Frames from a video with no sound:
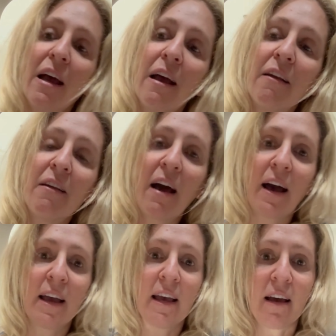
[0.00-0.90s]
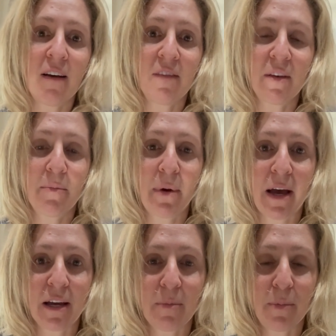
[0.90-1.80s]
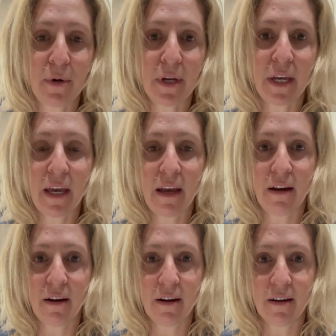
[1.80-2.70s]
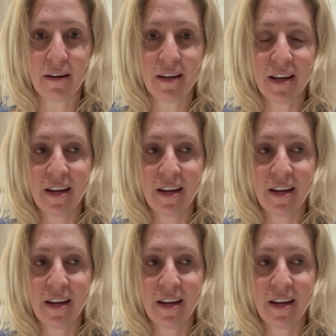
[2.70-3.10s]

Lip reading: And I have the MacBook Air